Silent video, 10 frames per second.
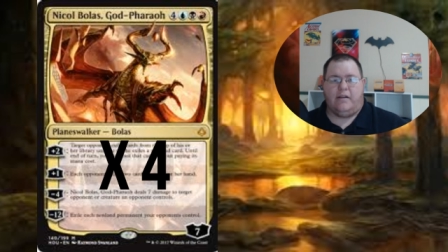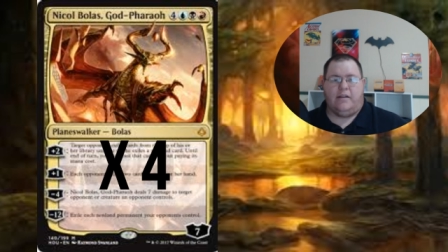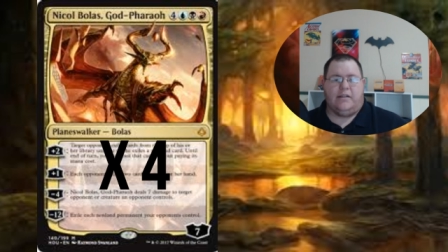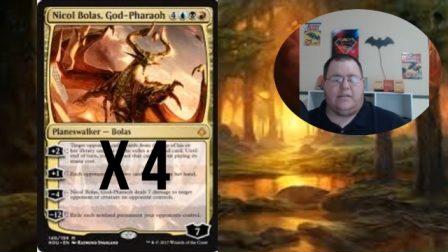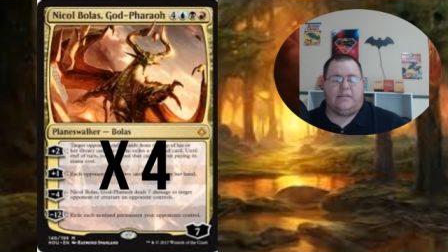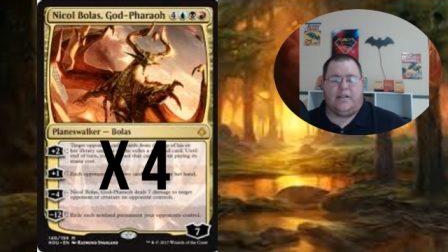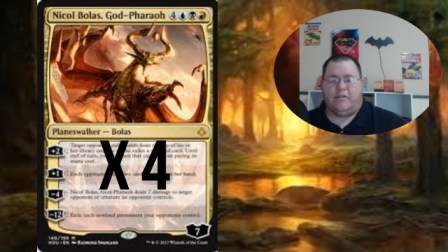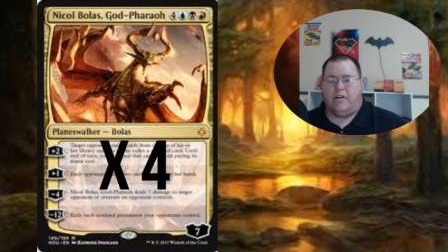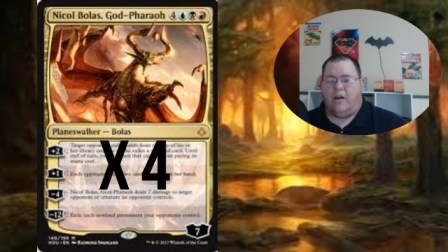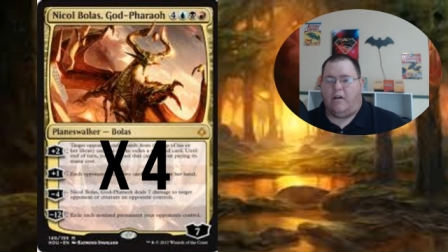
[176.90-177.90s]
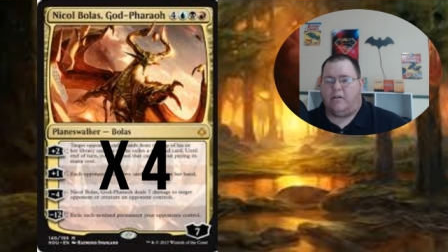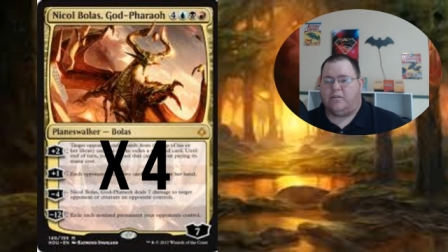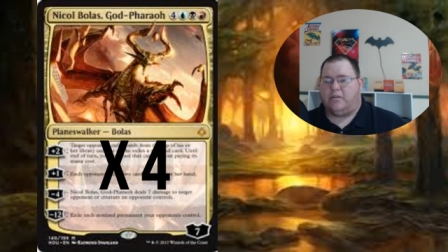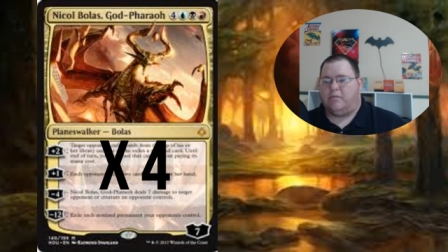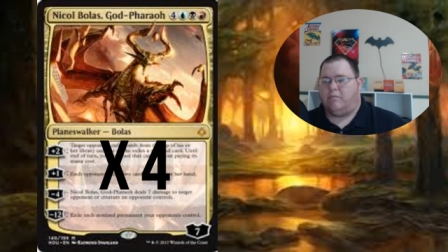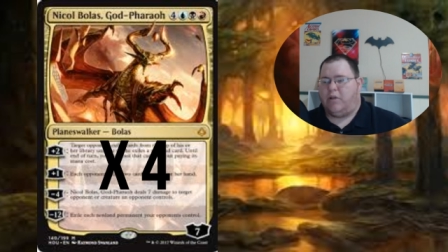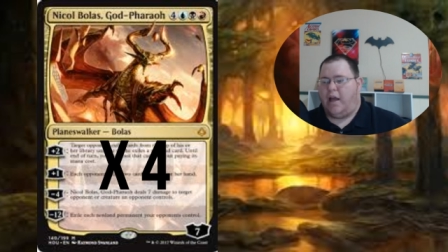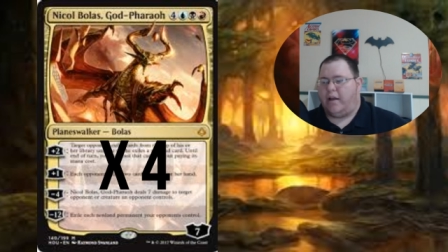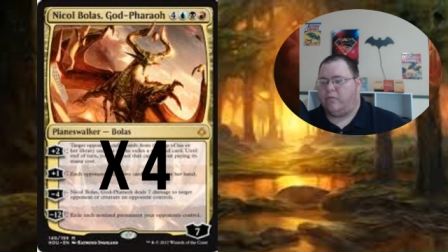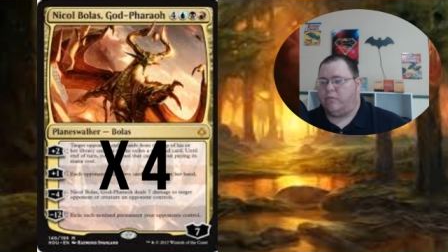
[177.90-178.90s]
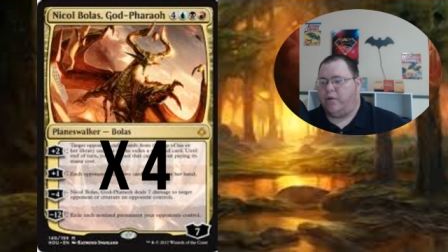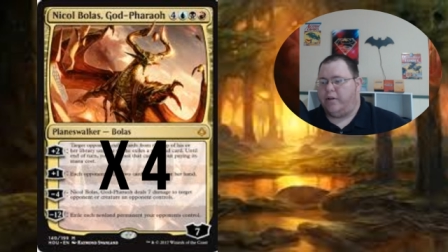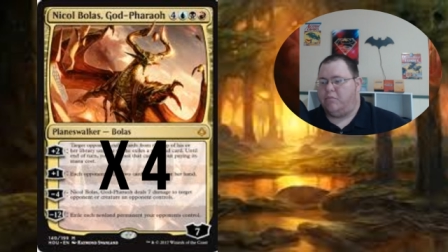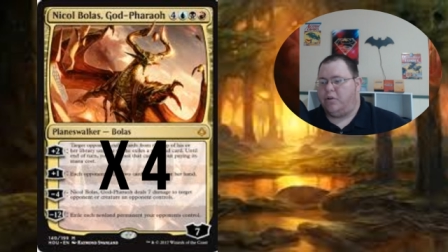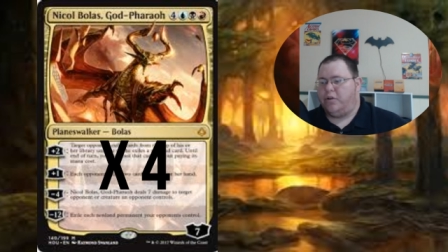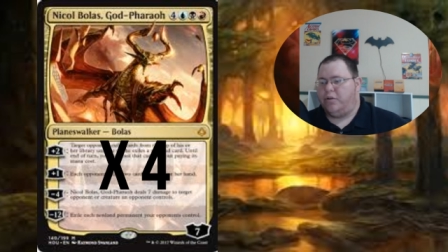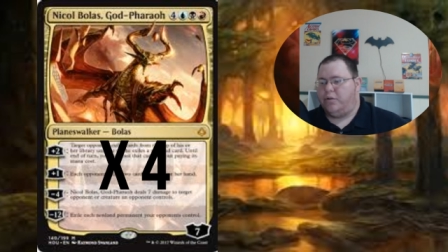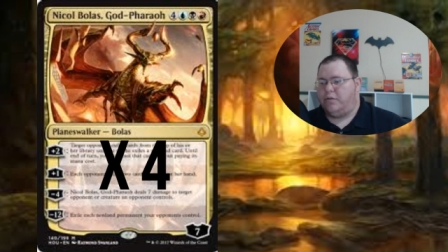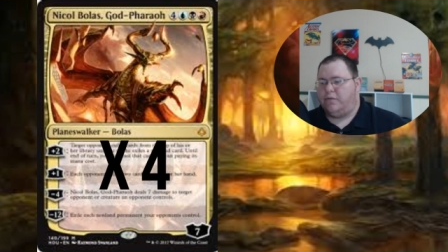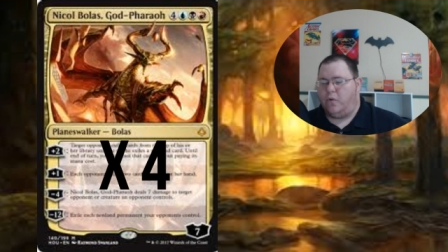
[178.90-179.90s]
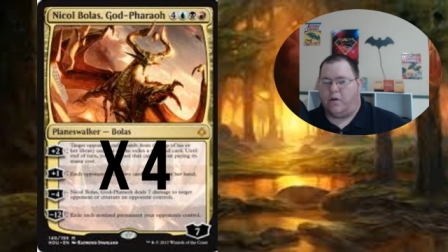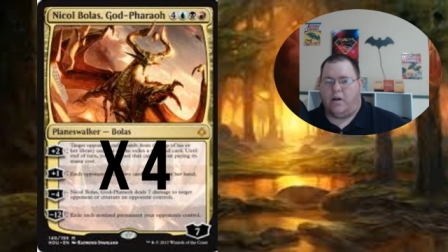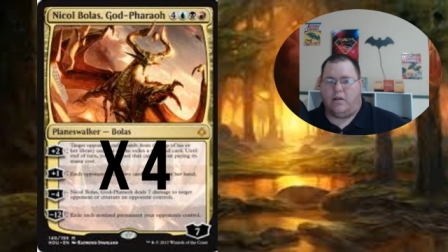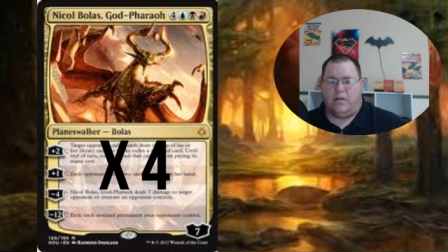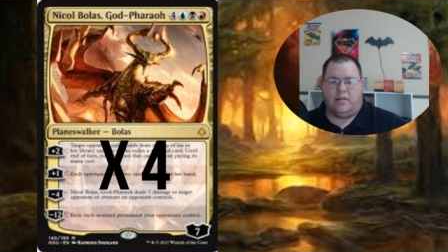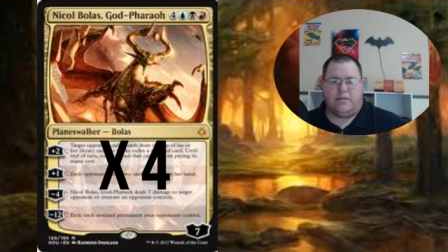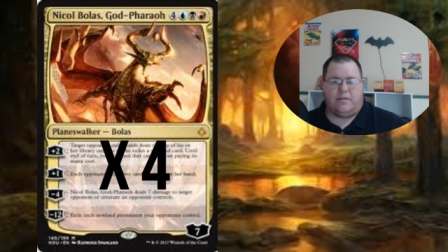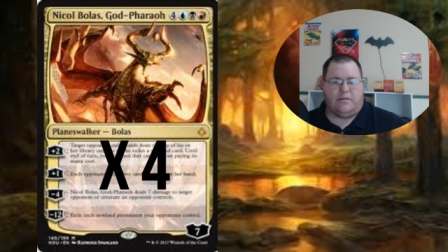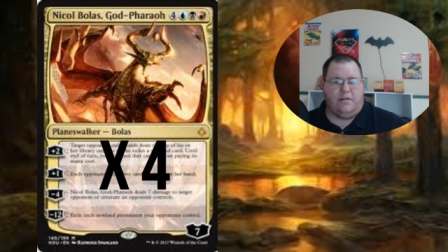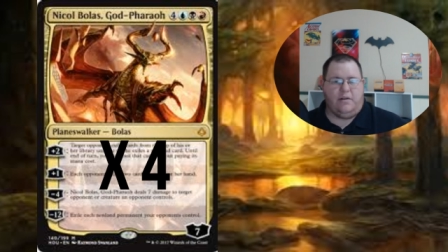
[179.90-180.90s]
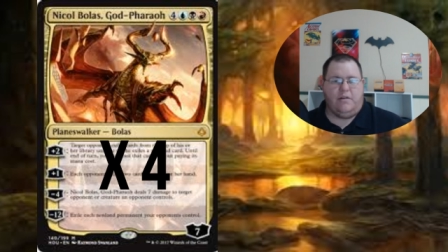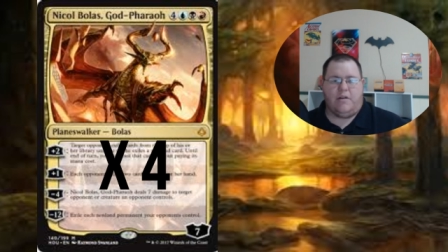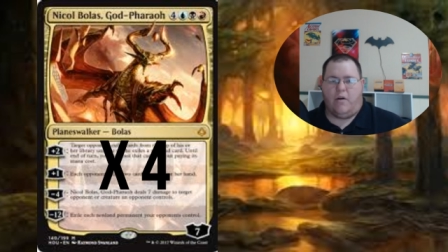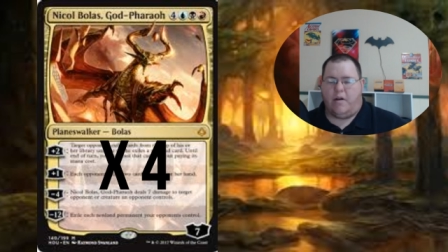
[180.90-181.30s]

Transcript: 7 cost, black, red, blue, 4 colorless. You know him,